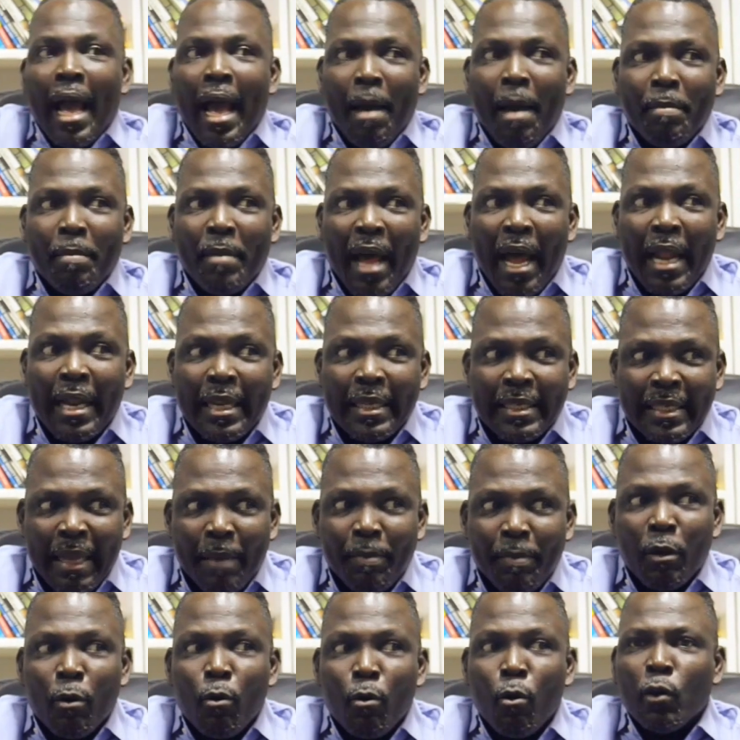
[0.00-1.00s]
And the
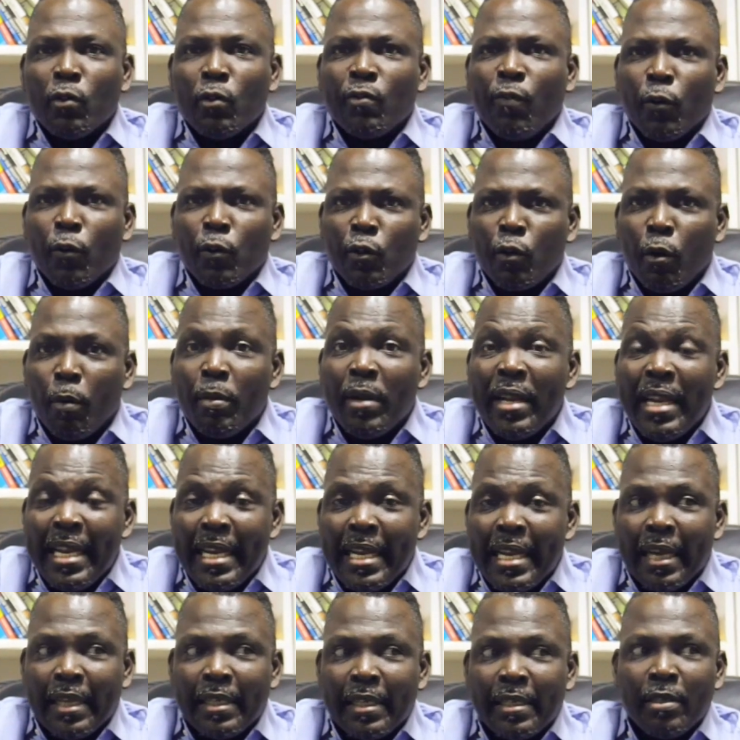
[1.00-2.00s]
same thing goes for some
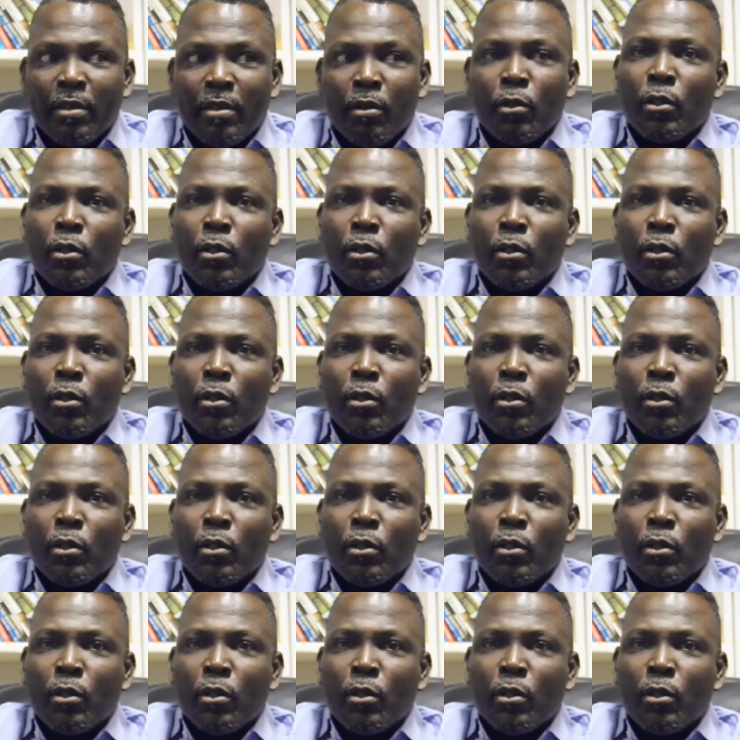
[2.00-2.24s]
leaders.